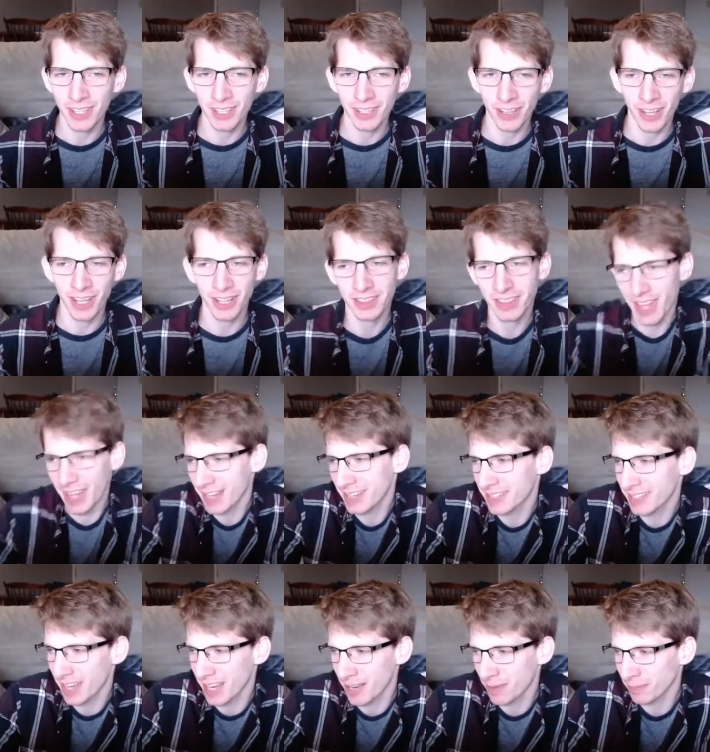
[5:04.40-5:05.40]
Like, thanks
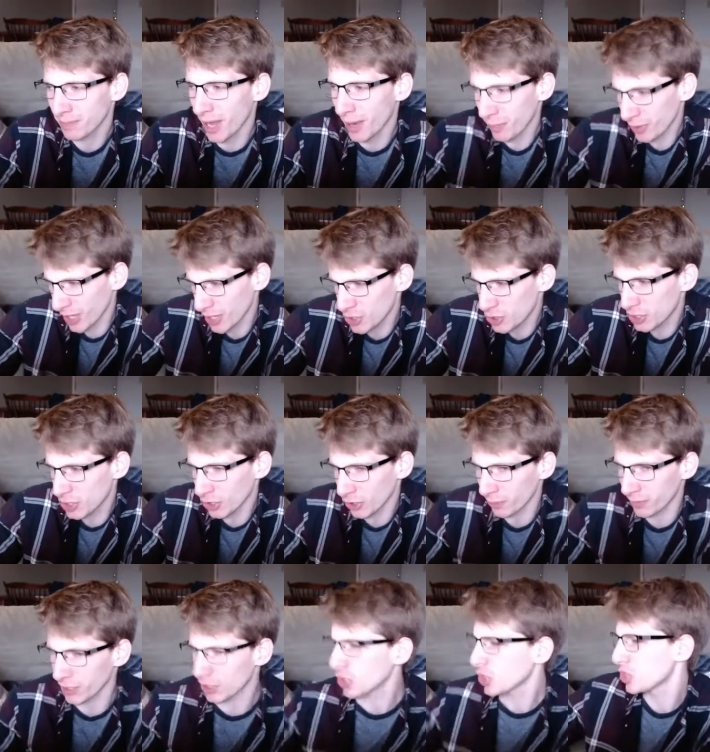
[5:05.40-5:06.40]
game, I'm glad you killed
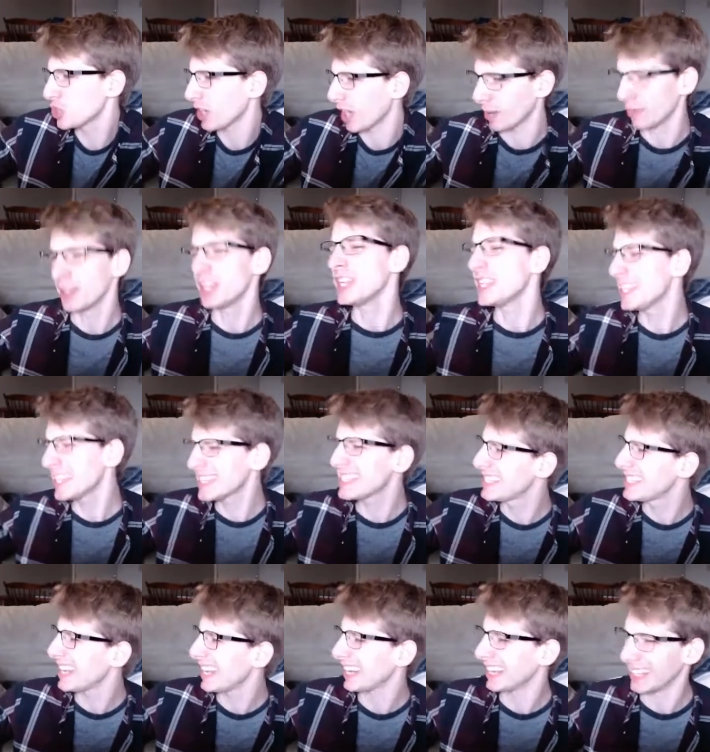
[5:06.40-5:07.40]
me, good job, you
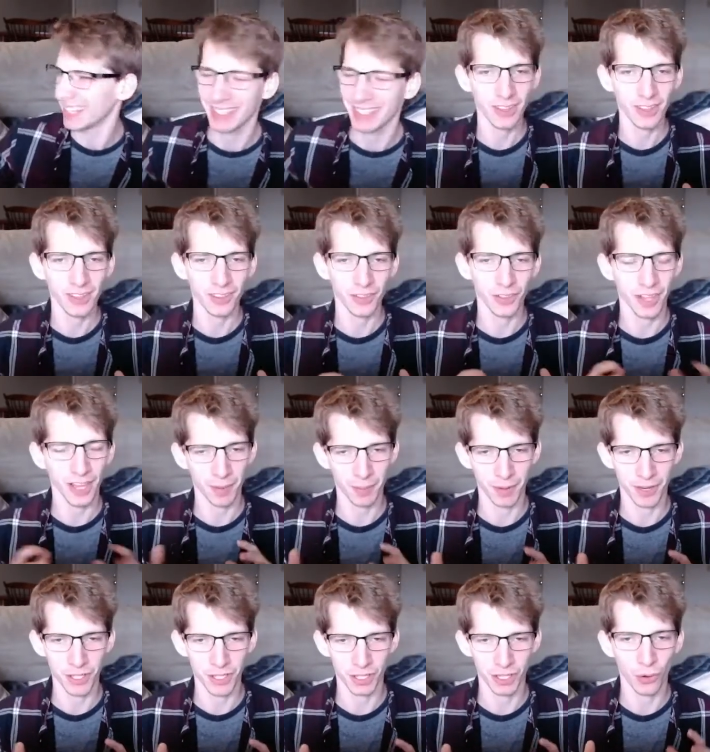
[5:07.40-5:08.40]
did it. Like I
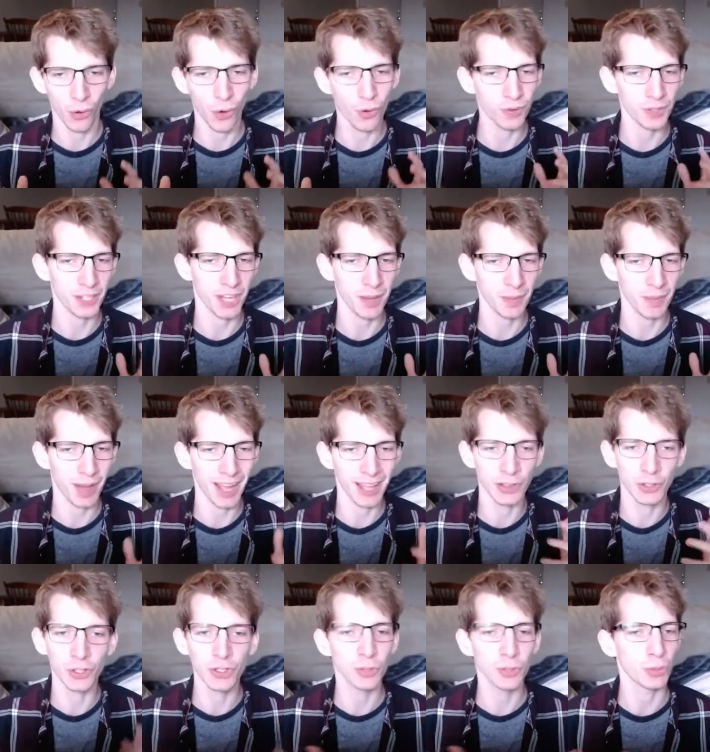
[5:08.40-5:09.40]
mentioned, over time I
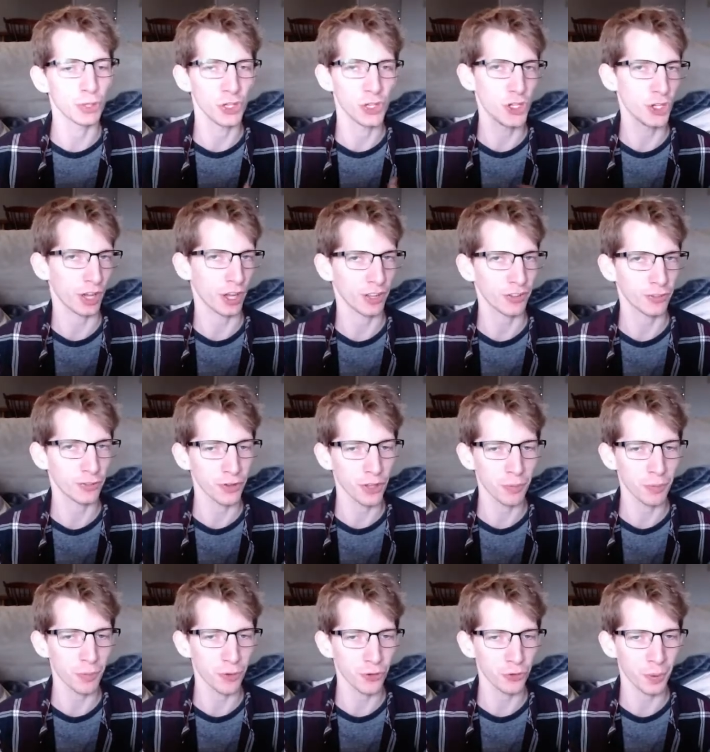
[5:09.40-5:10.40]
learned to adjust for the
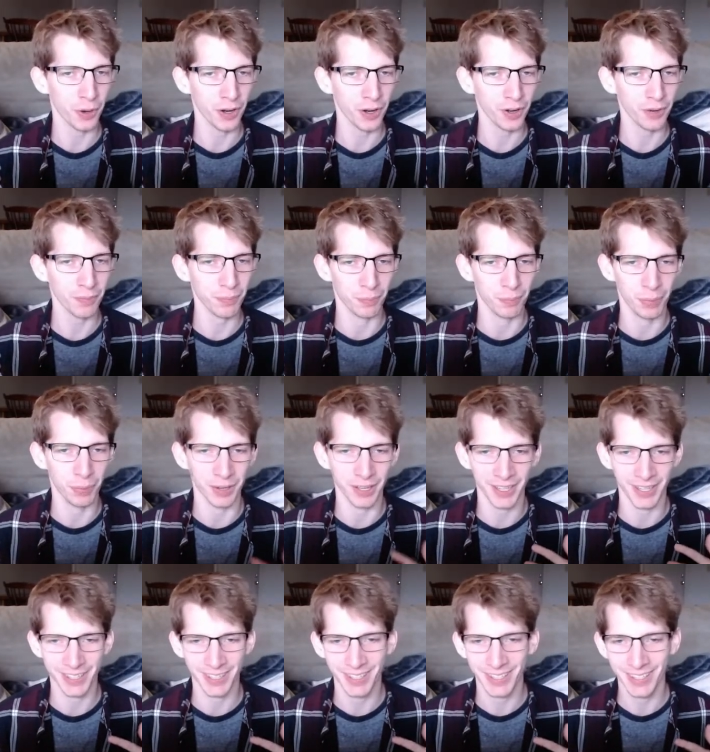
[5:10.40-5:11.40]
most part,
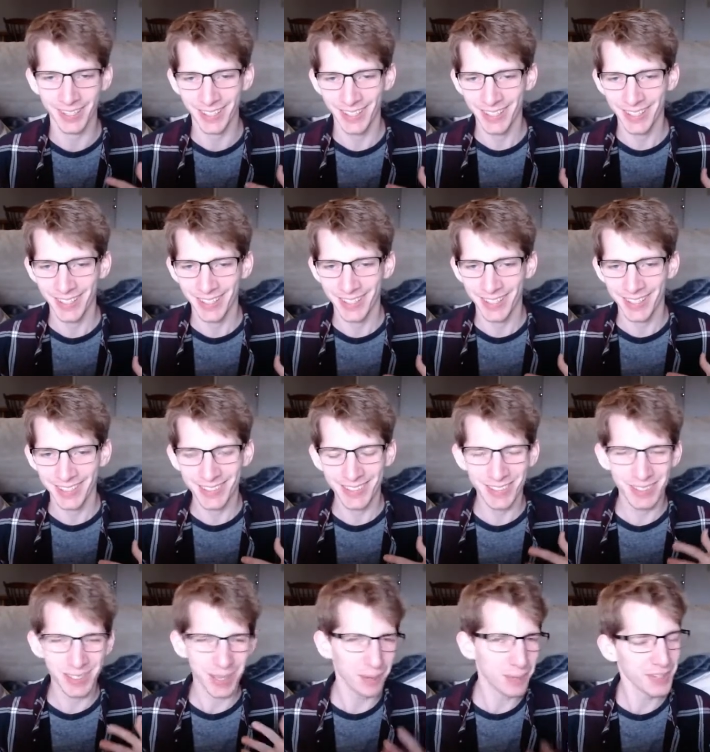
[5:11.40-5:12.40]
but
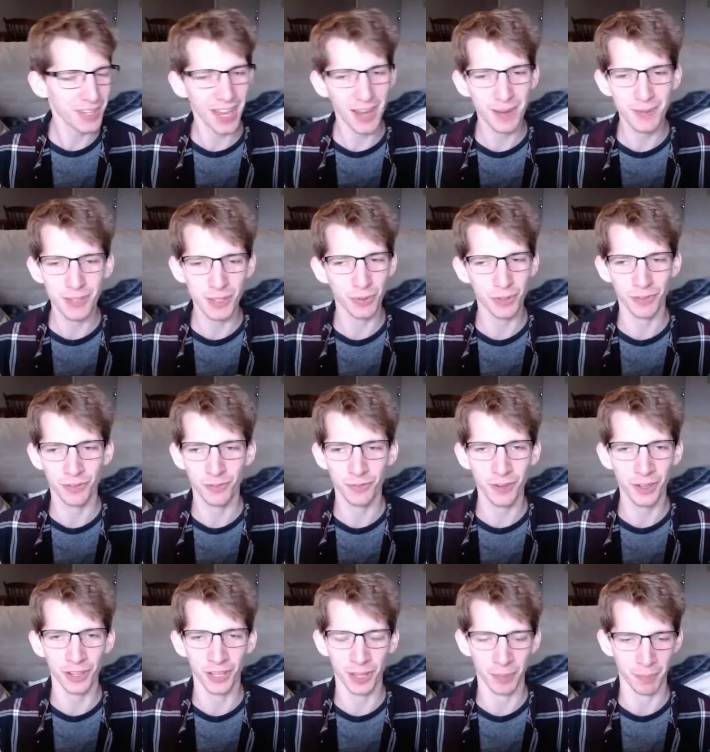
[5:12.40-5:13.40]
sometimes it would
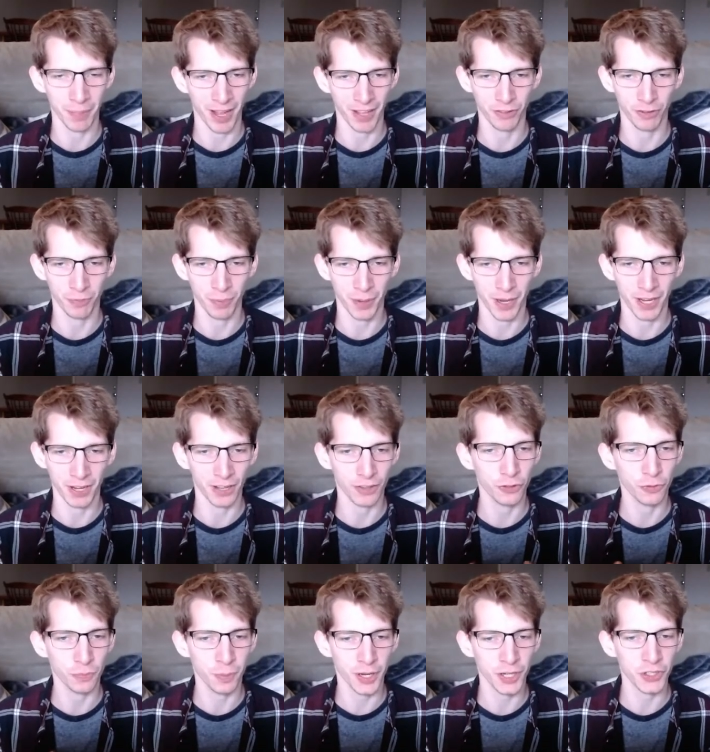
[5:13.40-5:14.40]
feel like a massive pain,
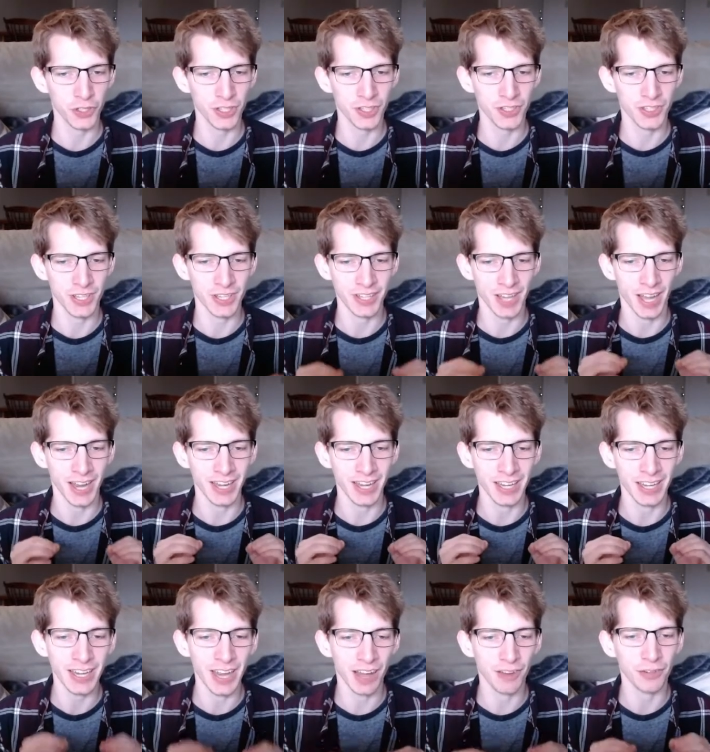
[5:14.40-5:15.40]
especially since I
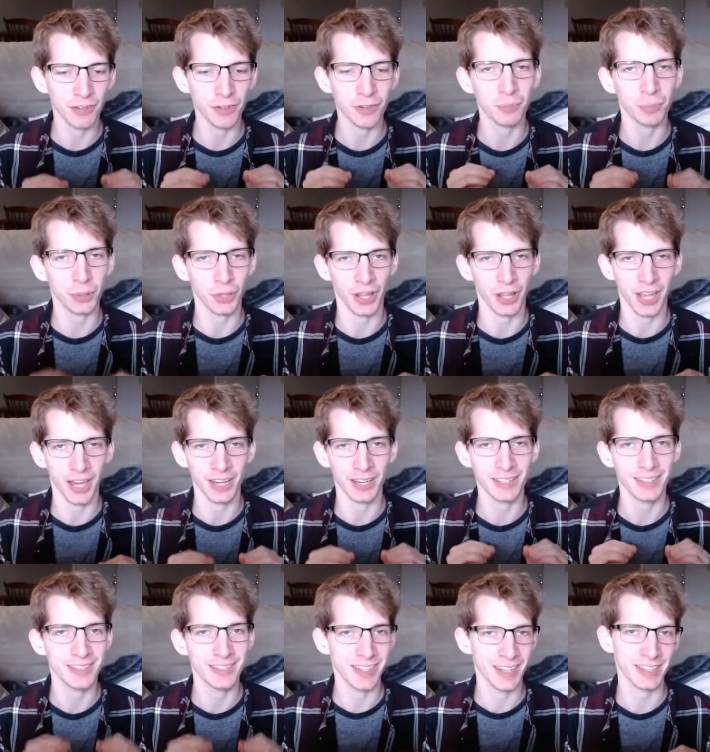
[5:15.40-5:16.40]
never played
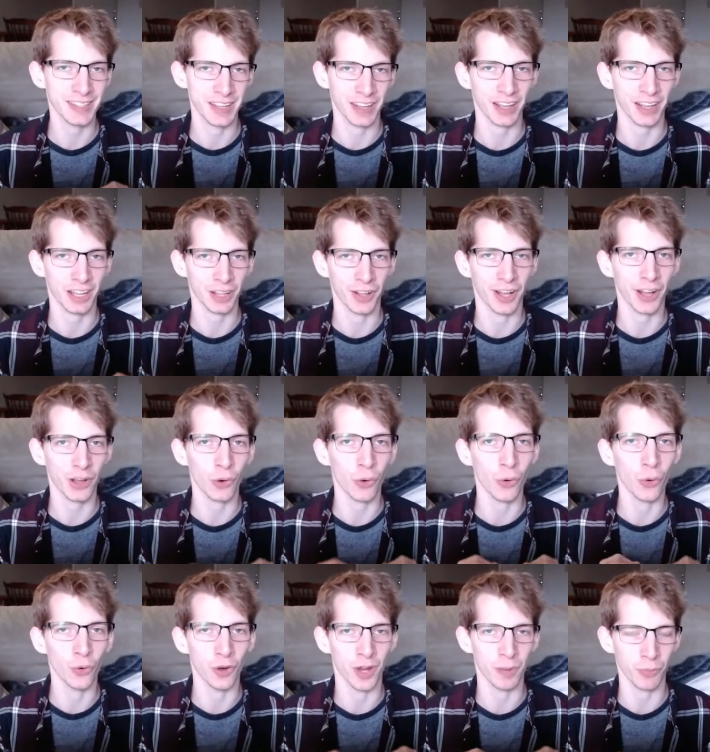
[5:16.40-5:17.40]
TikTok Clock
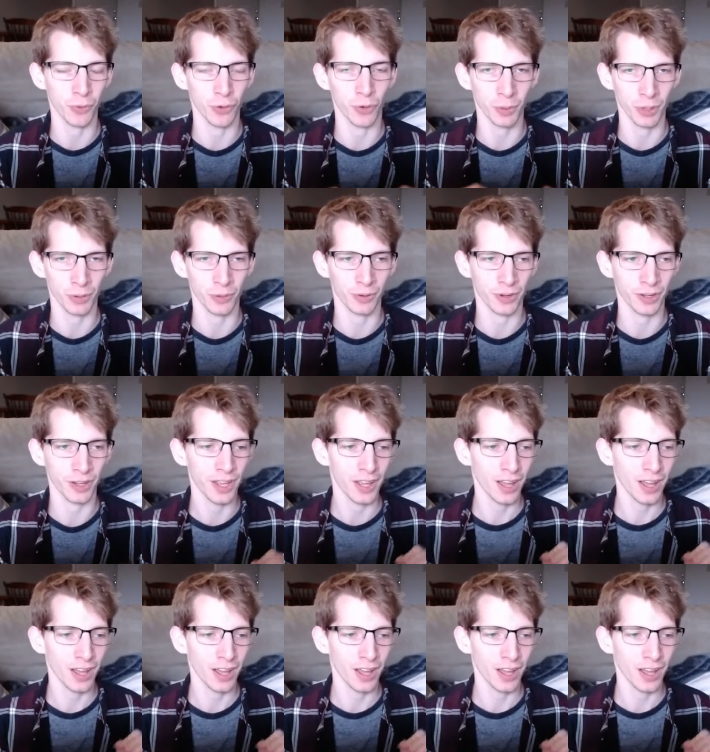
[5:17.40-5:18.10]
or Rainbow Road.